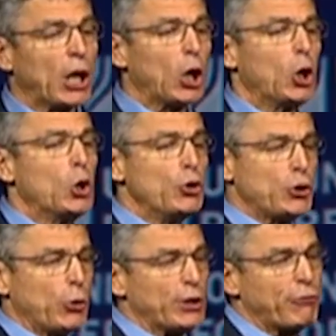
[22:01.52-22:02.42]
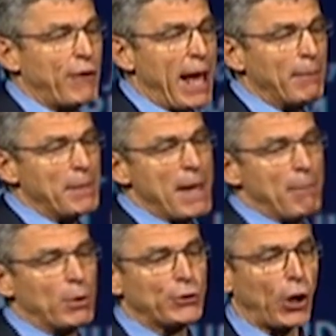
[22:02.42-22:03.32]
our own Jewish family
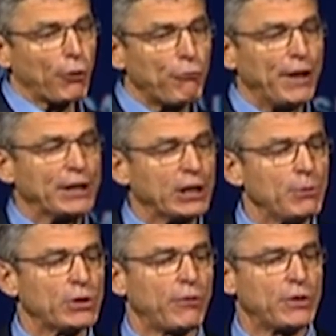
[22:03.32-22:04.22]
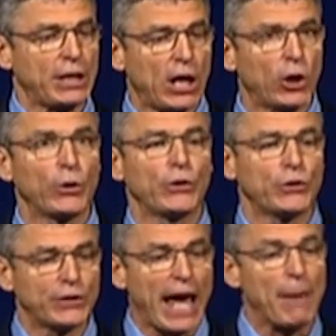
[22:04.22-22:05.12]
members are victims of terrorist
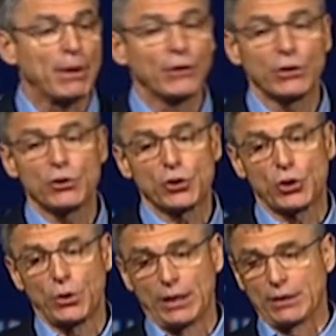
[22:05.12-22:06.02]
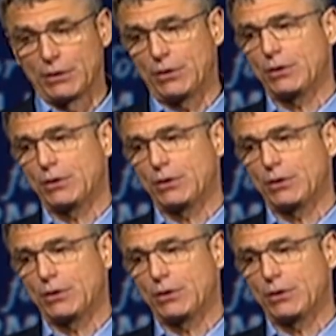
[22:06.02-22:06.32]
stabbings and shootings.